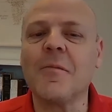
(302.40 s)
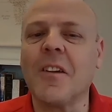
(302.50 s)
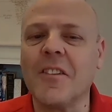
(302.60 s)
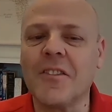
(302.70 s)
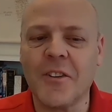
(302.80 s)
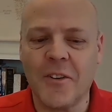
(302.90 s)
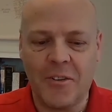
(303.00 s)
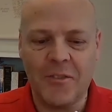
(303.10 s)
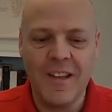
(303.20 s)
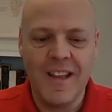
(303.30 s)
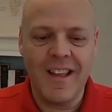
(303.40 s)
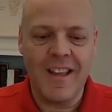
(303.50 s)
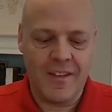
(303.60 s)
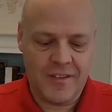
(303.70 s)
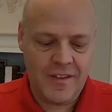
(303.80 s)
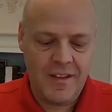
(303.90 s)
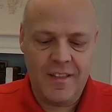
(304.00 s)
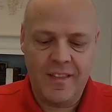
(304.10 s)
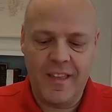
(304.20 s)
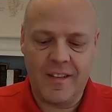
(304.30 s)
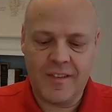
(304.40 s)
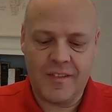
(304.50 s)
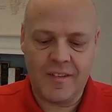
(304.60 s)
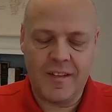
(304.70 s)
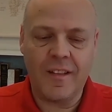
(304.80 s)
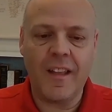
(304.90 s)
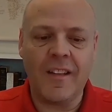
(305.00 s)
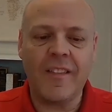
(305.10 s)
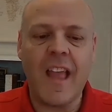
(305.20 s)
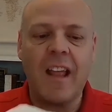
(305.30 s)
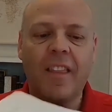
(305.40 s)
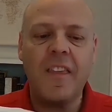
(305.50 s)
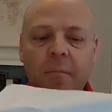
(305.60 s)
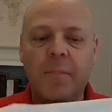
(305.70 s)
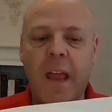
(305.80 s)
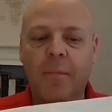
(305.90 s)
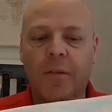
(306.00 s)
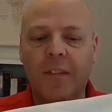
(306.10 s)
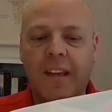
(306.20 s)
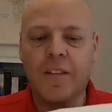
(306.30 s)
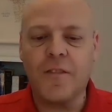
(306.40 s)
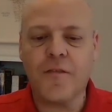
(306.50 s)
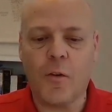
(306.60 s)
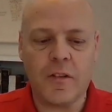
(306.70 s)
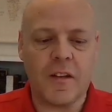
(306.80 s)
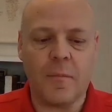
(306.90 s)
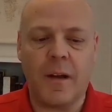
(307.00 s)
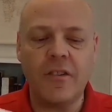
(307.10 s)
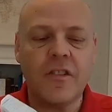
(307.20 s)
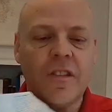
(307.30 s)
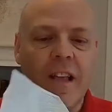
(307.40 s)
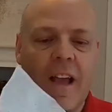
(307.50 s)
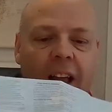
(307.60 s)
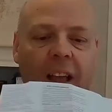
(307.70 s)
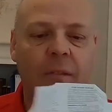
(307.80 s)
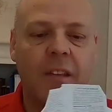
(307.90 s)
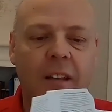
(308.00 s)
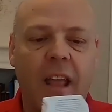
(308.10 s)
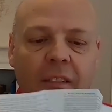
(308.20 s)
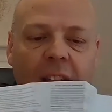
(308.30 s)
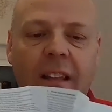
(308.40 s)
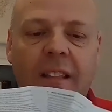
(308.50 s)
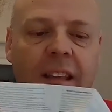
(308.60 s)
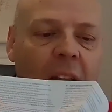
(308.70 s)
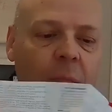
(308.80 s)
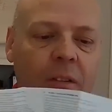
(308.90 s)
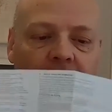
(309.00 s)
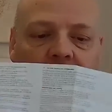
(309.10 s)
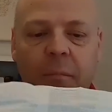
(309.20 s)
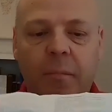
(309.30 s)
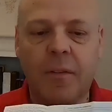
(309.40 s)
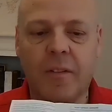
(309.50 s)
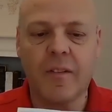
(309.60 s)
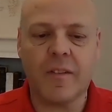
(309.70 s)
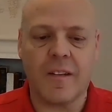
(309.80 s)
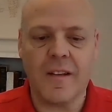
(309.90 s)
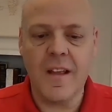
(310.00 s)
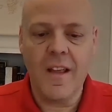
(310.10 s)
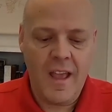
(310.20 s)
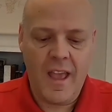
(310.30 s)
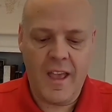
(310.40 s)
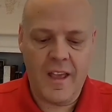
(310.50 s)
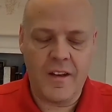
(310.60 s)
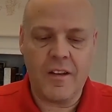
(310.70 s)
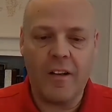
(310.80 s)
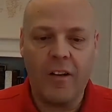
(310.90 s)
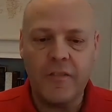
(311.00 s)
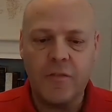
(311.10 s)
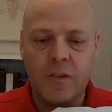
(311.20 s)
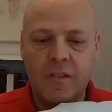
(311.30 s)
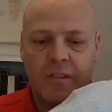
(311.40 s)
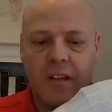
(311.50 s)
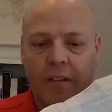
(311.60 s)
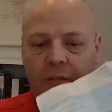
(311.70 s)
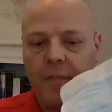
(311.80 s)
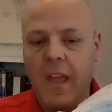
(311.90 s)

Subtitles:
I'm trying to show you is this. It's that thin paper that gets folded a bunch of times, and it has like the chemical symbols and all sorts of stuff.